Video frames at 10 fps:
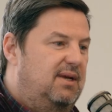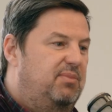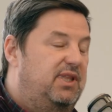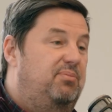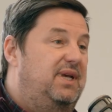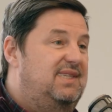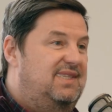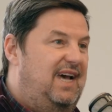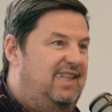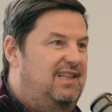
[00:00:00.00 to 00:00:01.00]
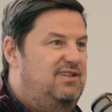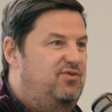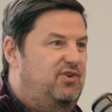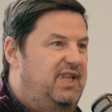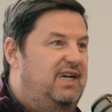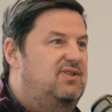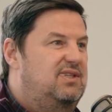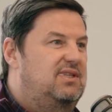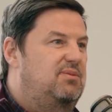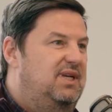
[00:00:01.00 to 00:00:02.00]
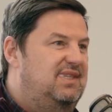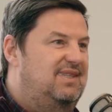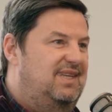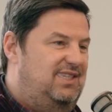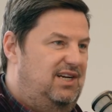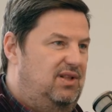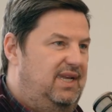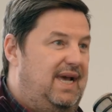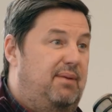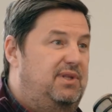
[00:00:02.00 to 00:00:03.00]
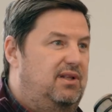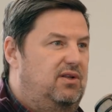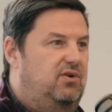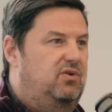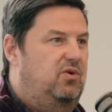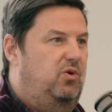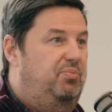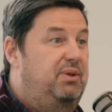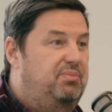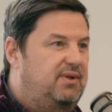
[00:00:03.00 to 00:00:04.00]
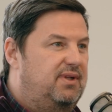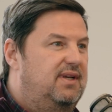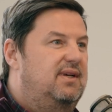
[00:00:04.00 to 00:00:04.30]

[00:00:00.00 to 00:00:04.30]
but the biggest catalyst for an ecosystem isn't necessarily capital or people.